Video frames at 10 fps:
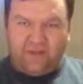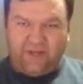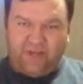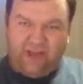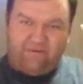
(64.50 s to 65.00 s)

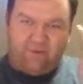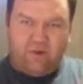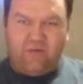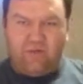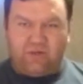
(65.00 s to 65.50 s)
especially
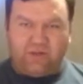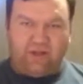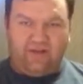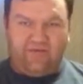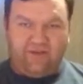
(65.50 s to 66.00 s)
having to
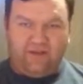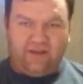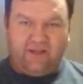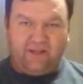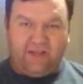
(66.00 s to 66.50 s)
remember
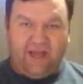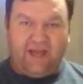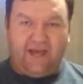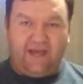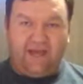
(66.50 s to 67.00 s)
stuff,
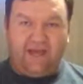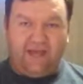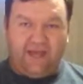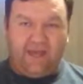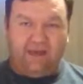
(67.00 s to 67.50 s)
because
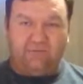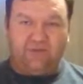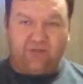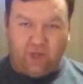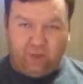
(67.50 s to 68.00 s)
I
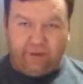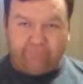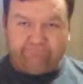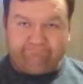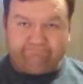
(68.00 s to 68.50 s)
am stupid.